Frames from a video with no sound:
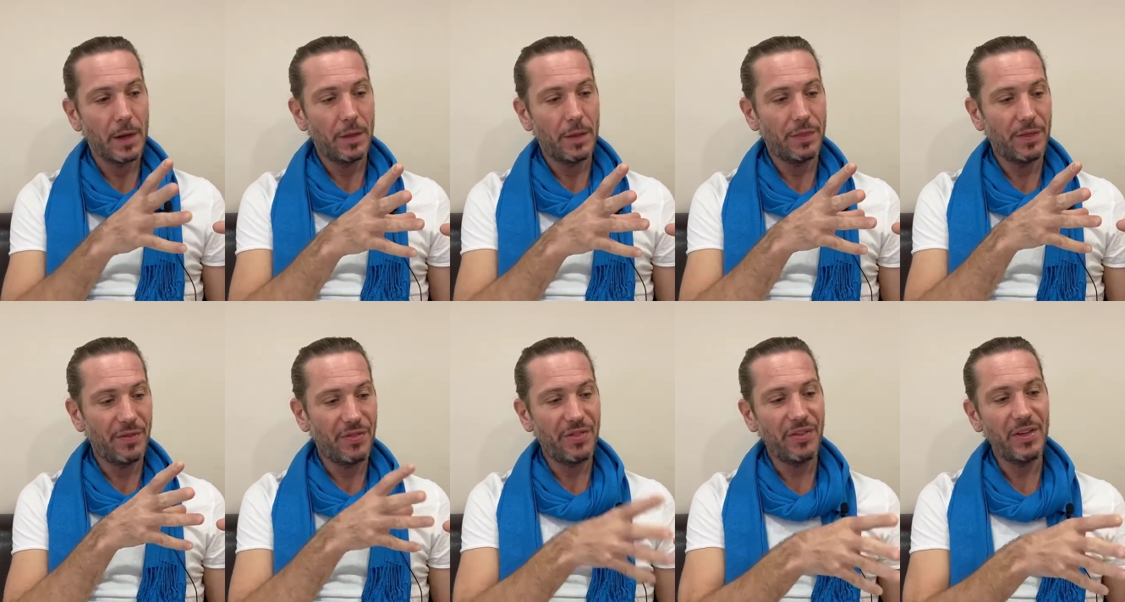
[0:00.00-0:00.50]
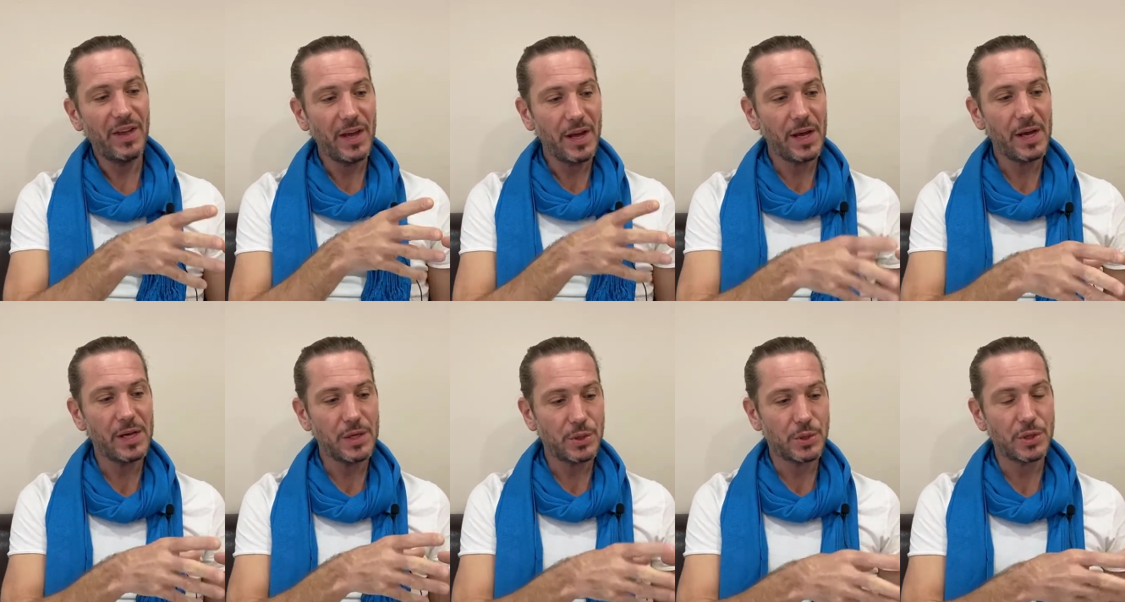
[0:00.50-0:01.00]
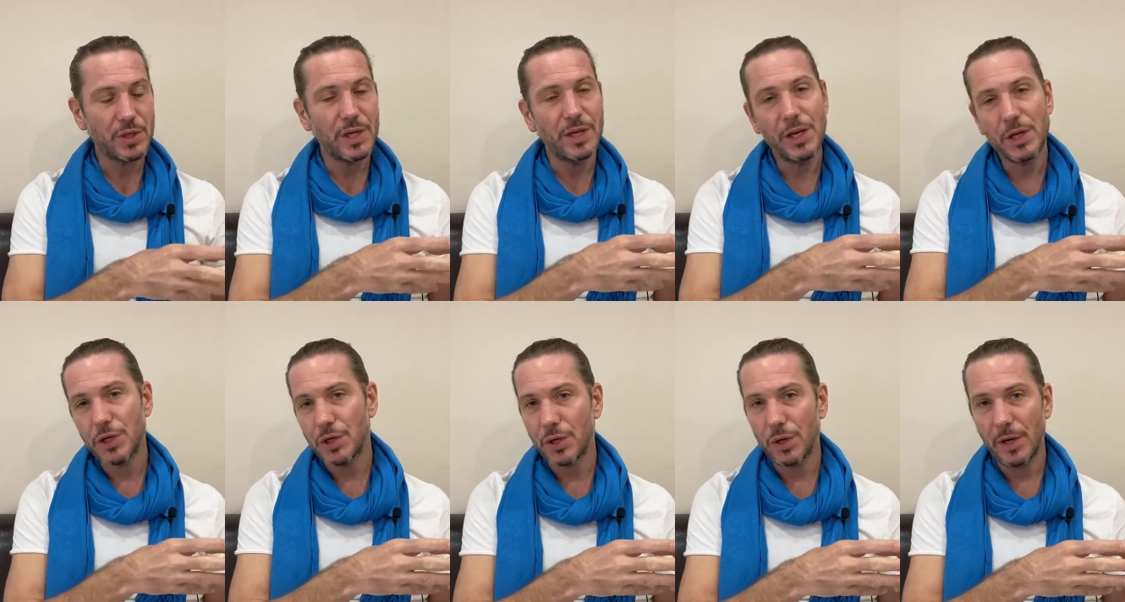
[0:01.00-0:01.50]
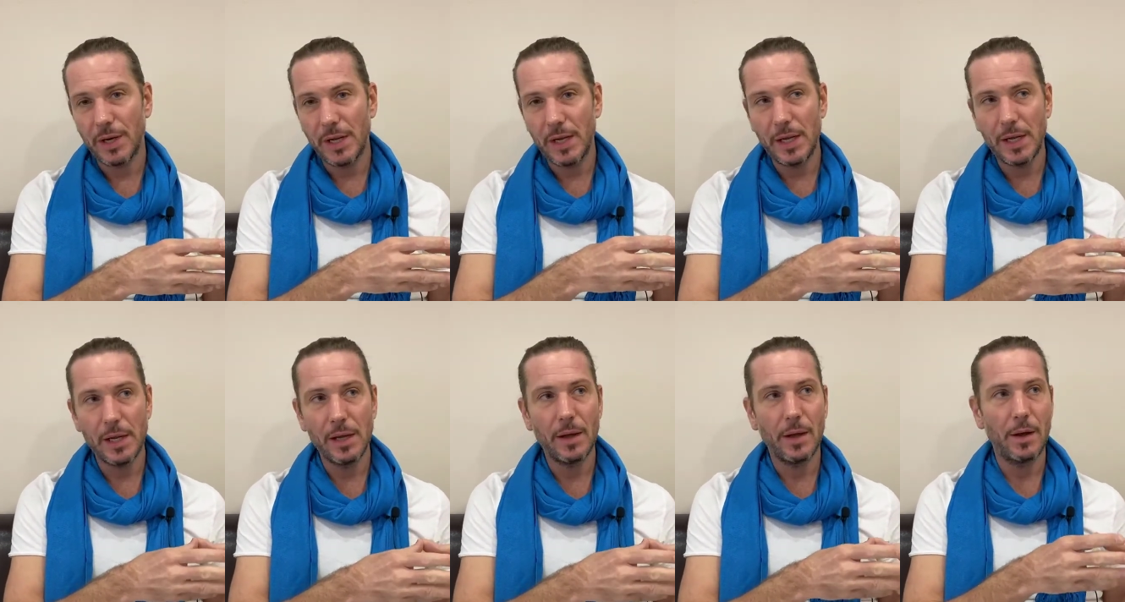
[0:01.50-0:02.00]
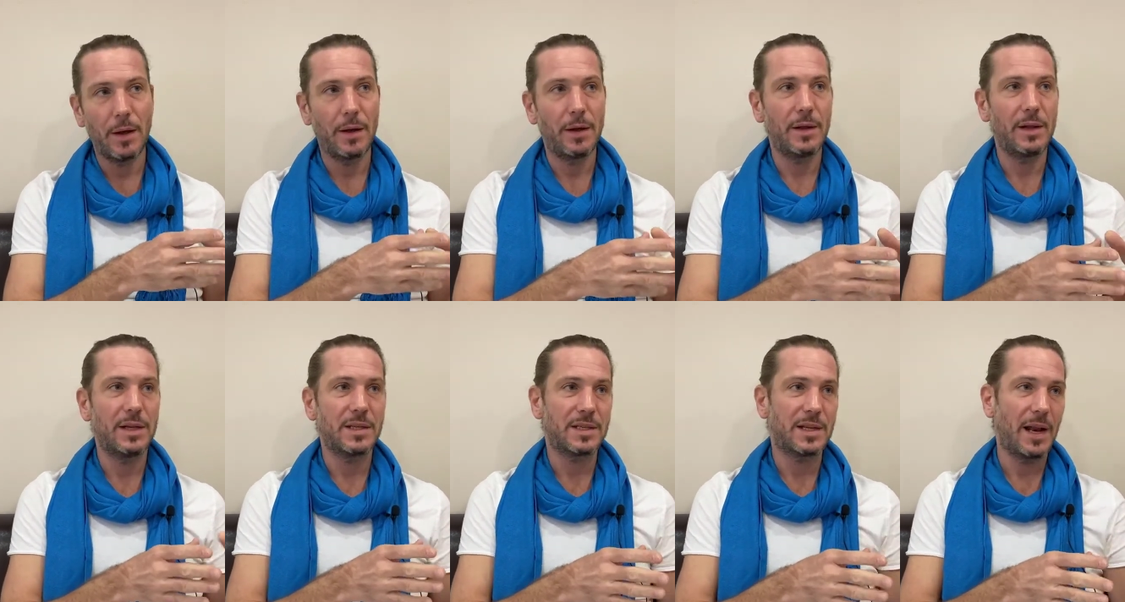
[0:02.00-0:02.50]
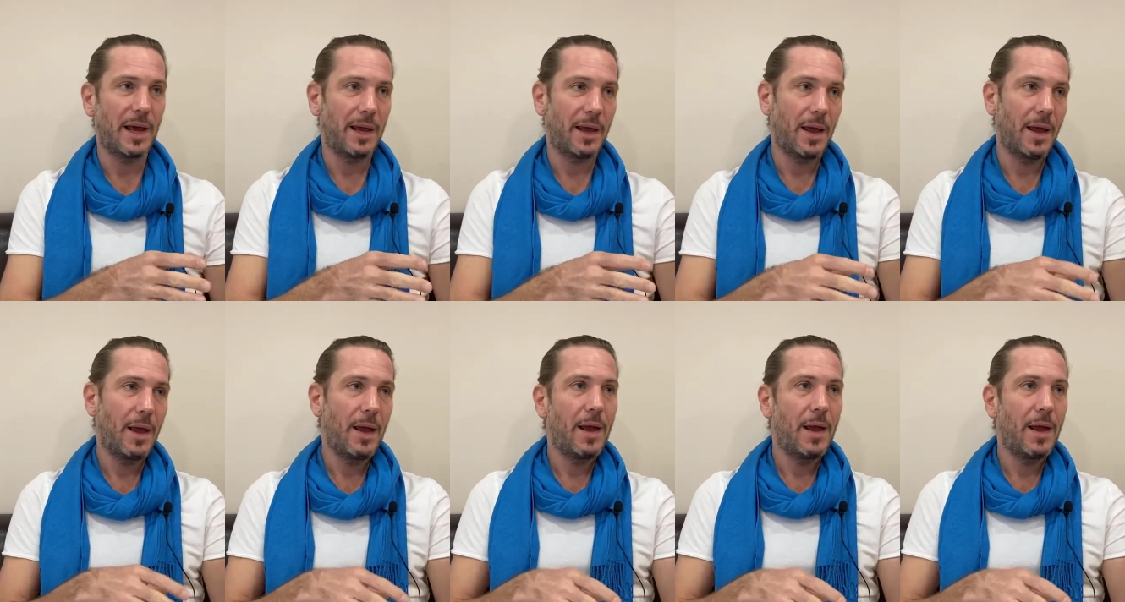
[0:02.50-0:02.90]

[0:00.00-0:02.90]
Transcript: The thing is initially is like